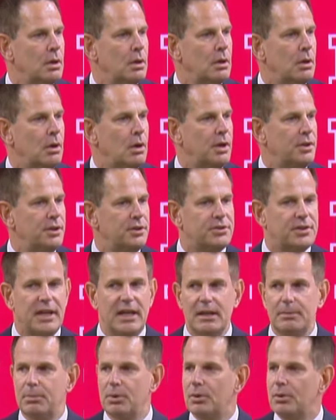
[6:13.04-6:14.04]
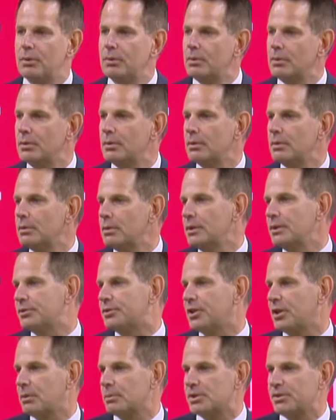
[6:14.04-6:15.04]
on the table in
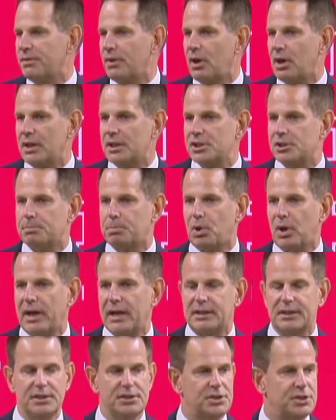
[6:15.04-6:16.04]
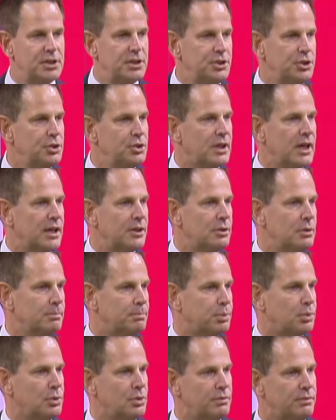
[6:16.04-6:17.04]
terms of August practice that you got to
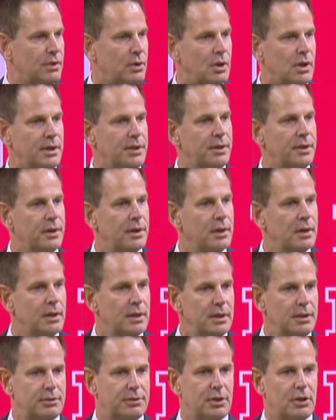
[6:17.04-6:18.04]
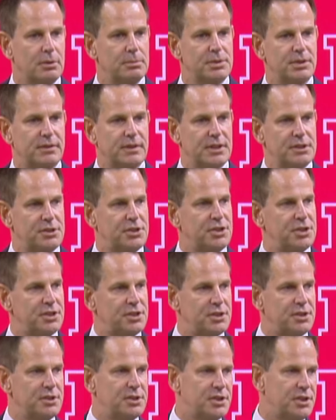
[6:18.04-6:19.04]
improve on in terms of
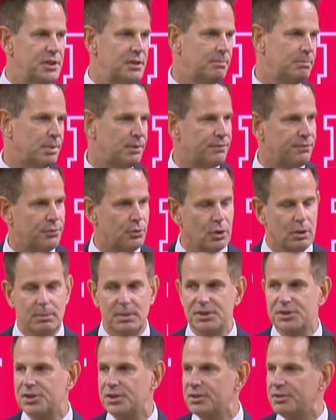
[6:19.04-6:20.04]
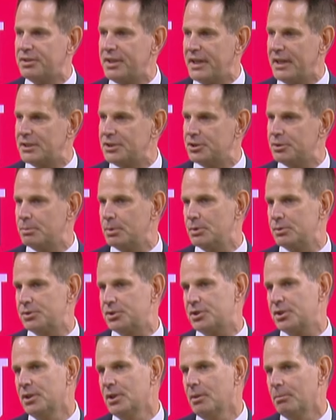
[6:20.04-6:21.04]
consistency and performance,
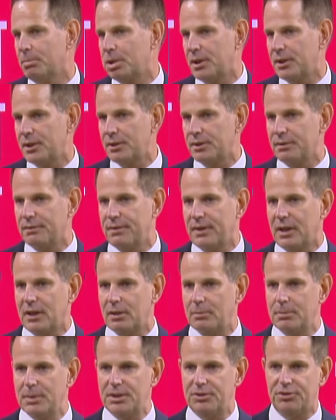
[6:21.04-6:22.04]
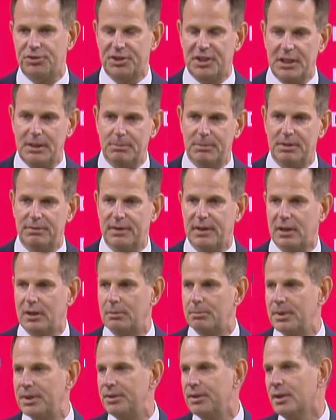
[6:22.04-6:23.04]
intangibles, player development, scheme
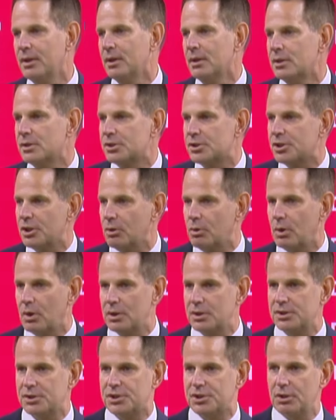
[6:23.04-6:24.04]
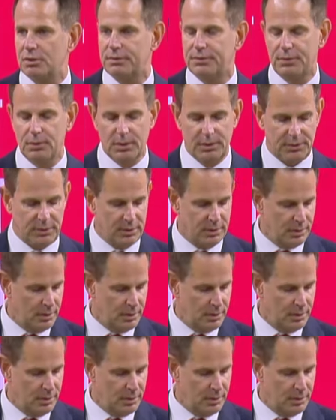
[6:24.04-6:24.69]
development, so on and so forth.